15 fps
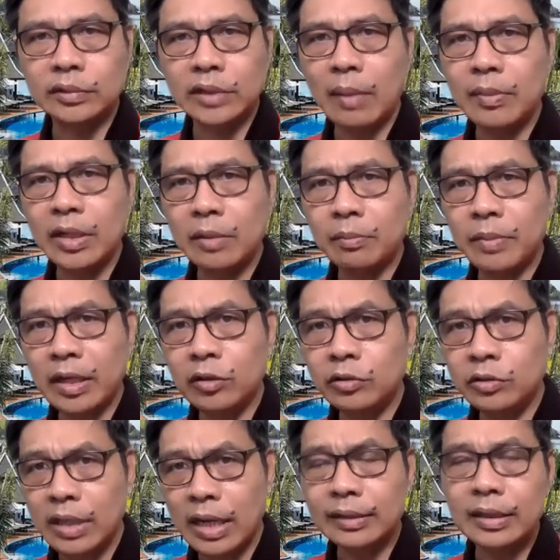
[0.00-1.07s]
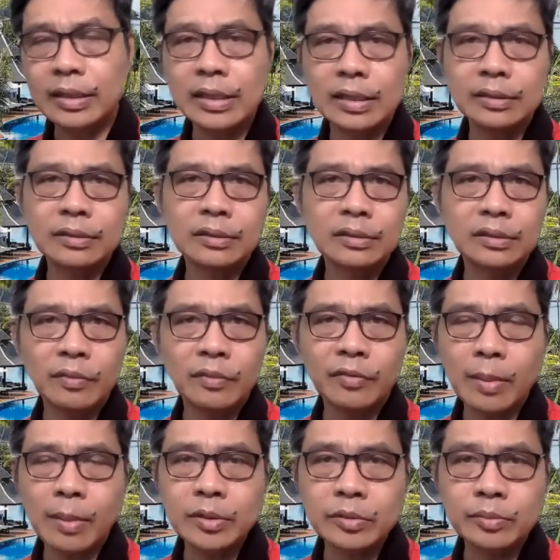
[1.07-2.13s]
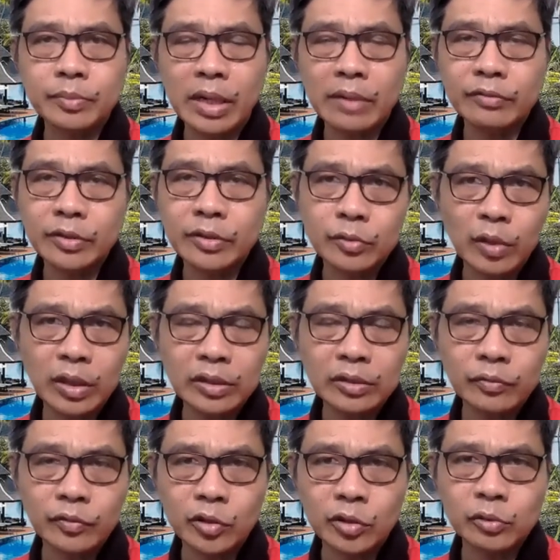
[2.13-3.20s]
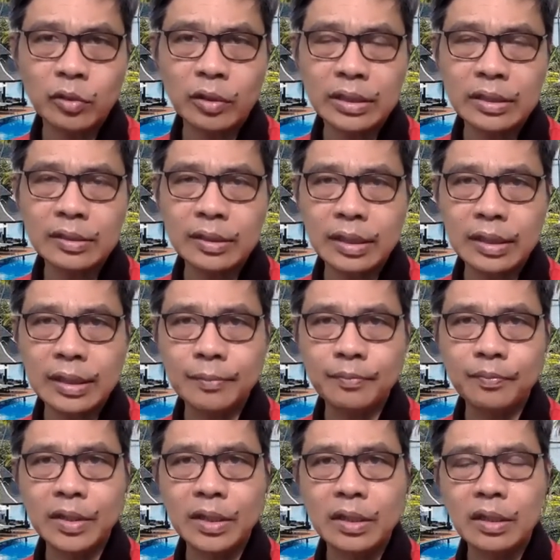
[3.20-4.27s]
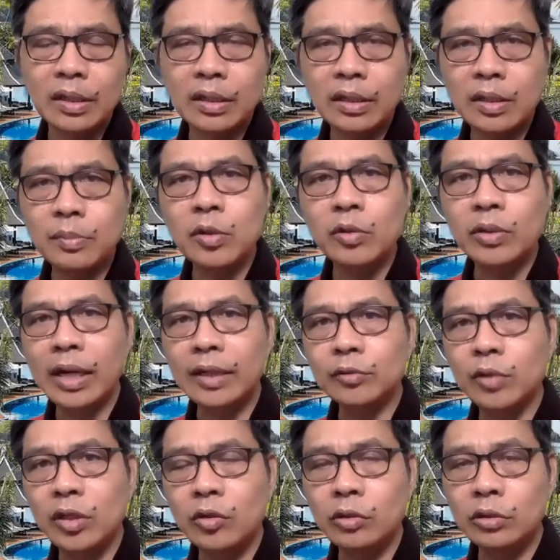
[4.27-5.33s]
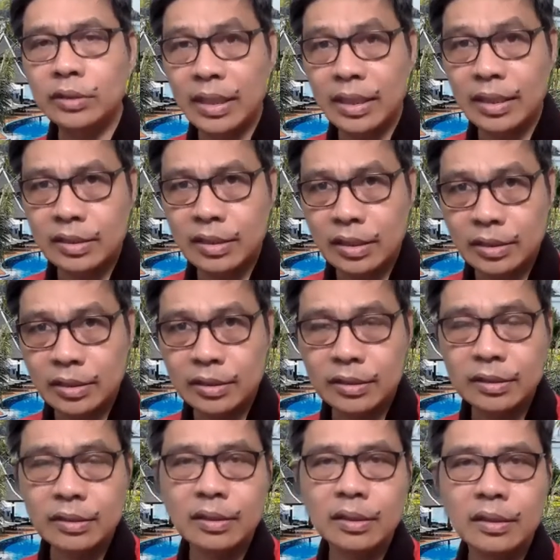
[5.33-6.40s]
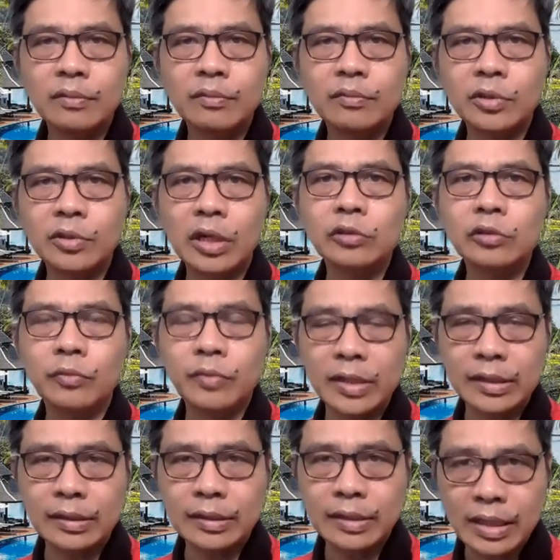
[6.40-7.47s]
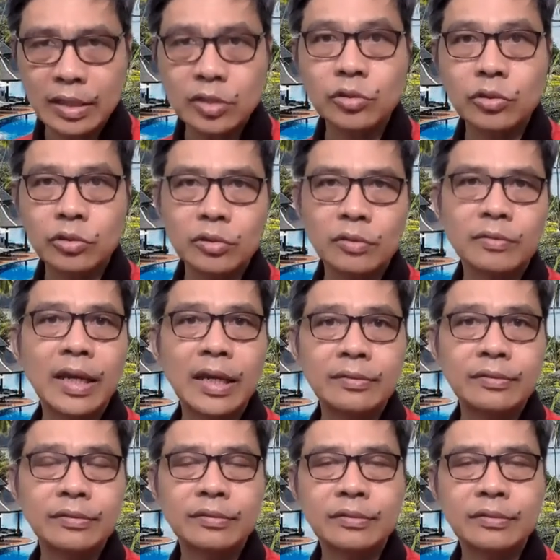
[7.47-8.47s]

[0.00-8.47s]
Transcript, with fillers: Sabi ng Panginoon sa atin yan, sa Proverbs 4:23 na, keep your heart with all diligence, for out of it are the issues of life.